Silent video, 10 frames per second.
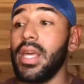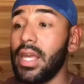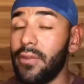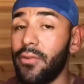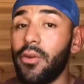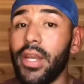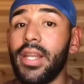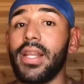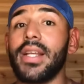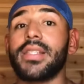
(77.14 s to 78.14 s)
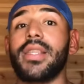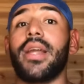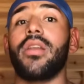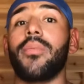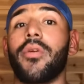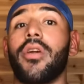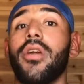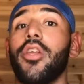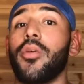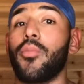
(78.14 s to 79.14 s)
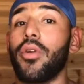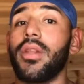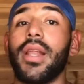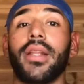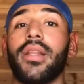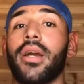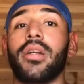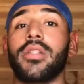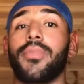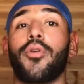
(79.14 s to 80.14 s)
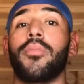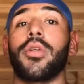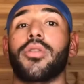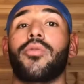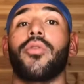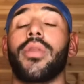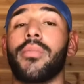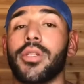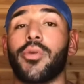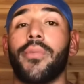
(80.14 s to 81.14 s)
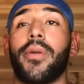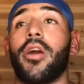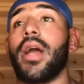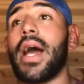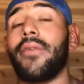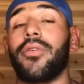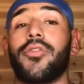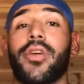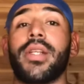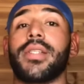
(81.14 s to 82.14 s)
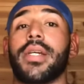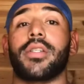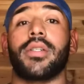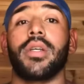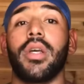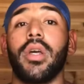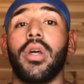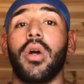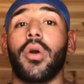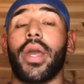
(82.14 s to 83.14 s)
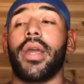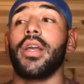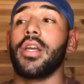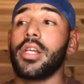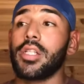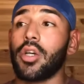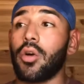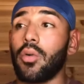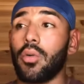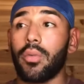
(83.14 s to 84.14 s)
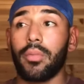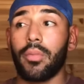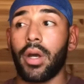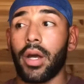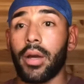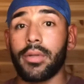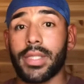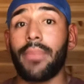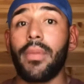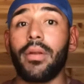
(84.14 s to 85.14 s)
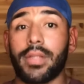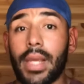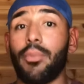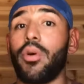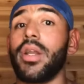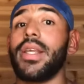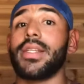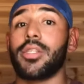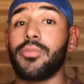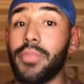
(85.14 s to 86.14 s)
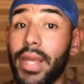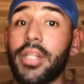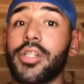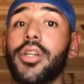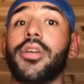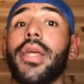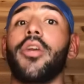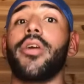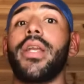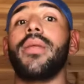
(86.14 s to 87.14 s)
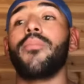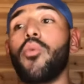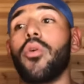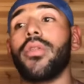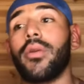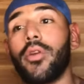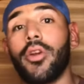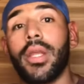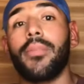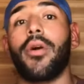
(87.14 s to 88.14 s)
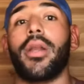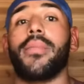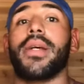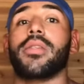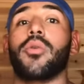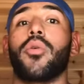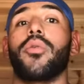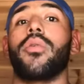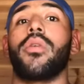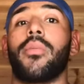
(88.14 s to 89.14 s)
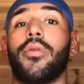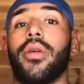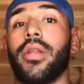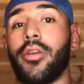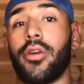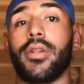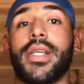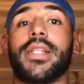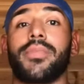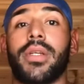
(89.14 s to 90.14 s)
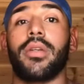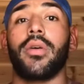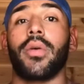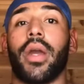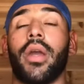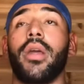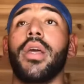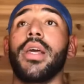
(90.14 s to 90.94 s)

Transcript: If you're eating less than that number, you're more than likely not going to support muscle growth and muscle repair after a training session. Okay, so step 1 is to make sure that you're eating more than your lean body mass total number in your assessment. Okay,